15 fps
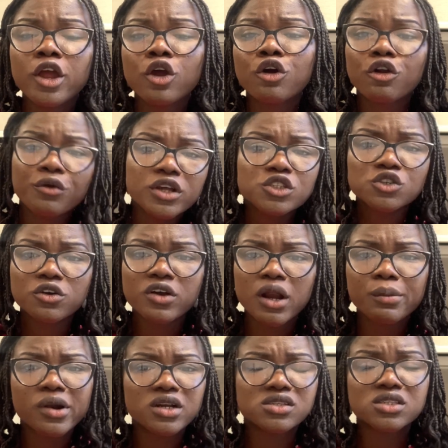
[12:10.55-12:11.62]
correct your
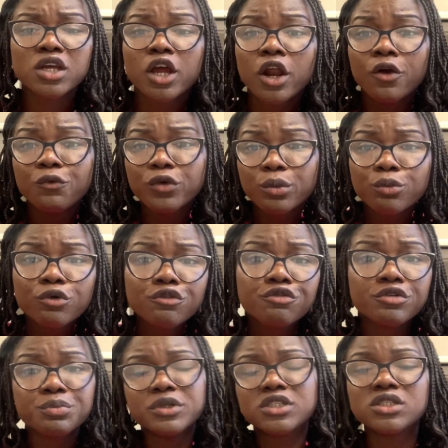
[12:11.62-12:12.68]
grammars, remove
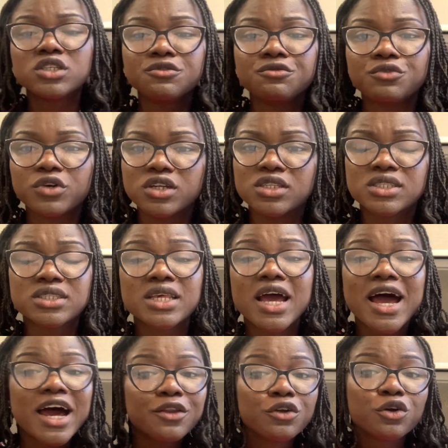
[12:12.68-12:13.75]
repetitive words,
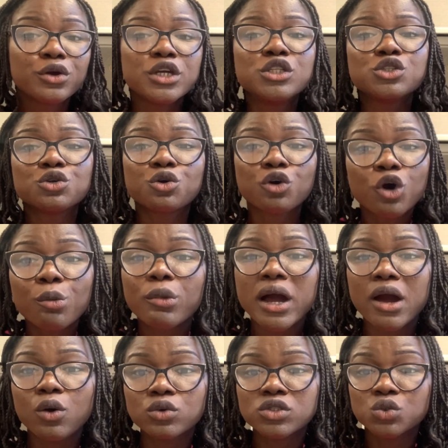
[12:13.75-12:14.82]
and you're going to come
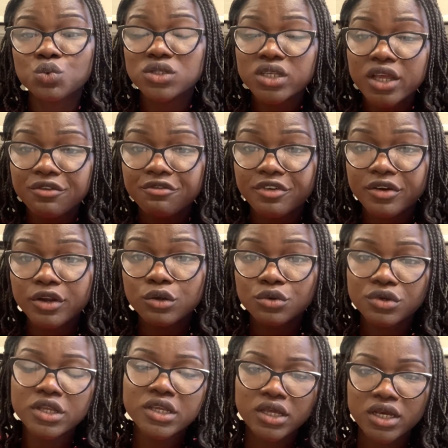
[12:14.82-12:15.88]
out with a very
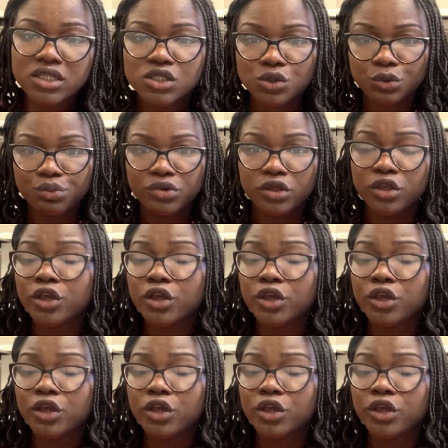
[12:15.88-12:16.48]
good SOP.